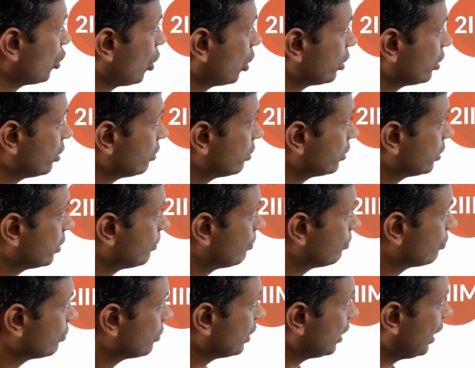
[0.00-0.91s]
daughters,
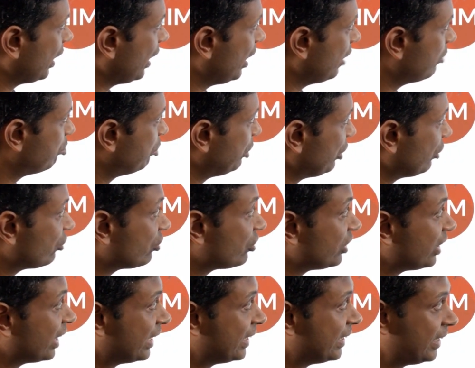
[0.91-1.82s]
A, B,
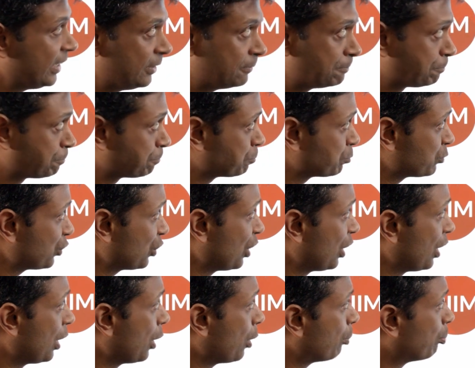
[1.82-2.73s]
C, and D,
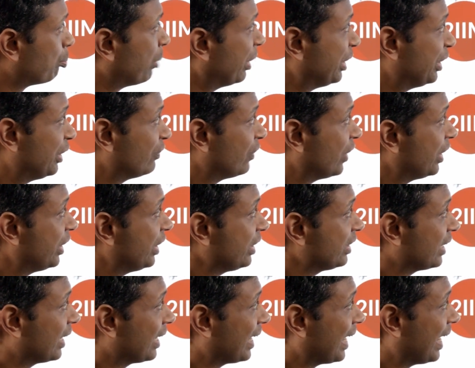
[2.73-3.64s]
by
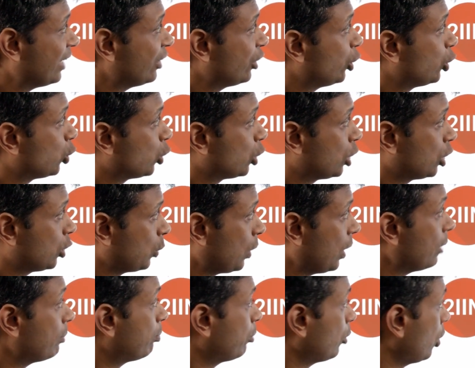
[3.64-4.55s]
dividing the land into
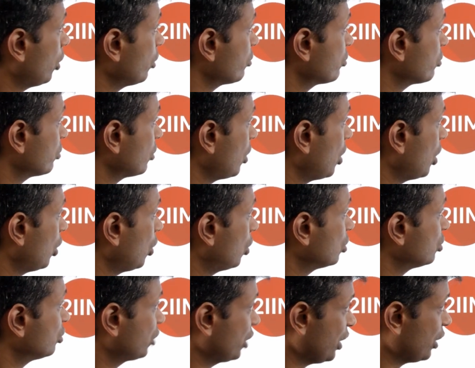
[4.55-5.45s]
12 plots
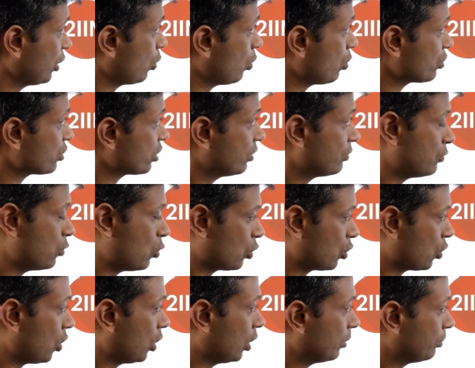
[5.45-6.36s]
along three rows and
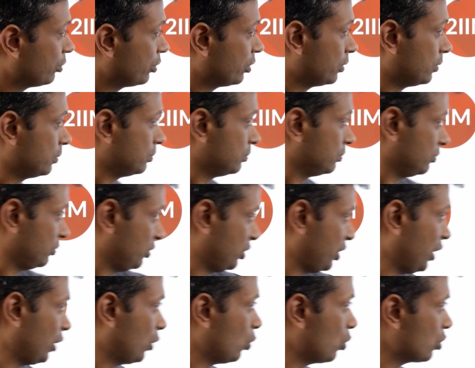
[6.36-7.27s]
four columns.
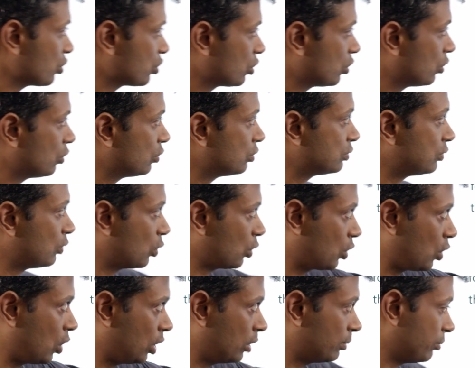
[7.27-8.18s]
Three rows, four
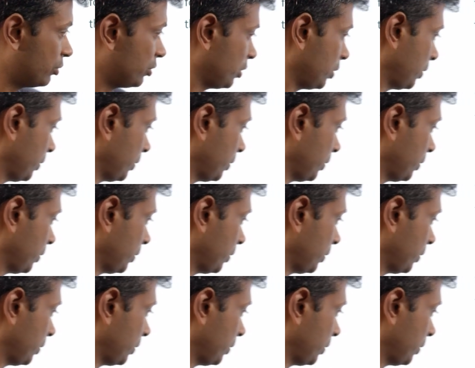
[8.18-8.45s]
columns.